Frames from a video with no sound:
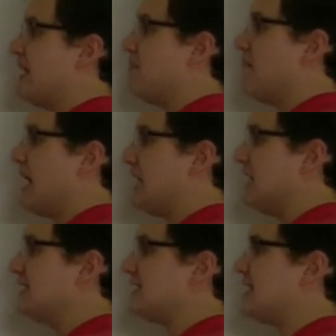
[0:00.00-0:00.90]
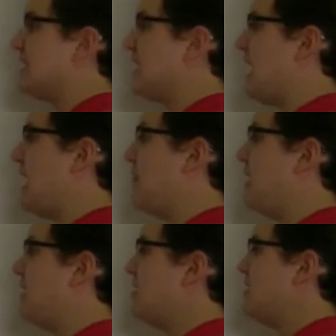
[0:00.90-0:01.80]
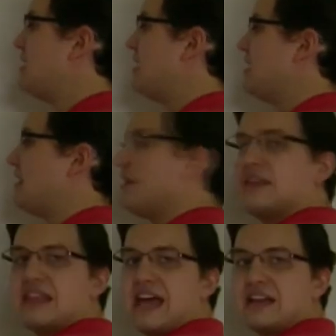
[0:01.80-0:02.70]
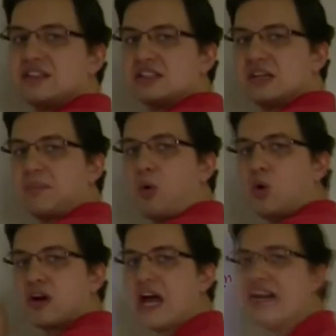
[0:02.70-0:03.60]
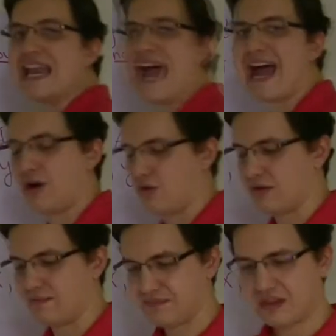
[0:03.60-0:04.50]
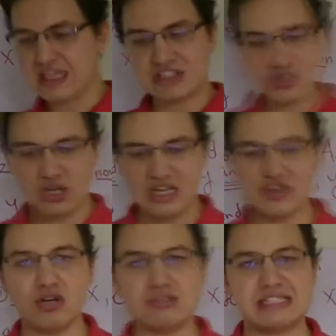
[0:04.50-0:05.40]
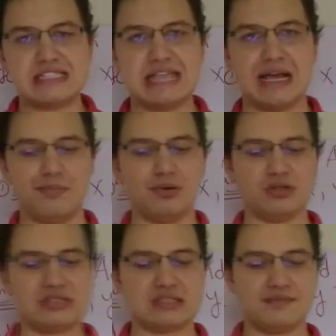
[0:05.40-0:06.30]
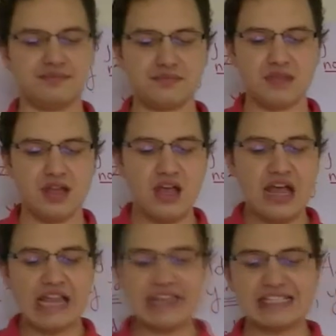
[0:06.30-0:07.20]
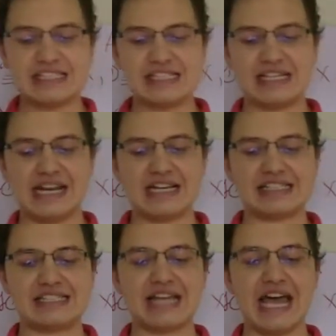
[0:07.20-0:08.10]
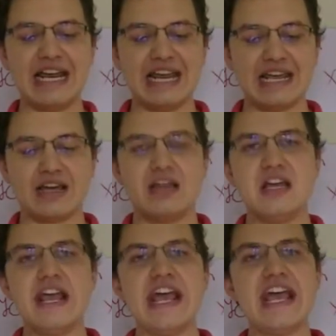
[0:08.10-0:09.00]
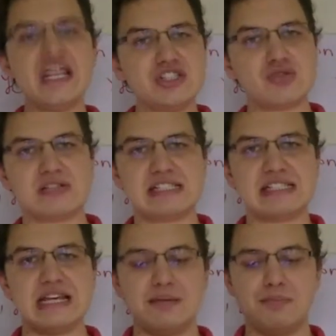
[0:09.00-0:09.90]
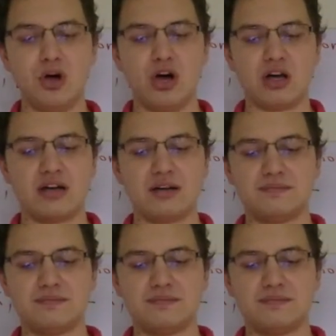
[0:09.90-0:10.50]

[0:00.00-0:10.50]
by a listing comma that support a noun. Let's look at those examples. This is an exciting, interesting book.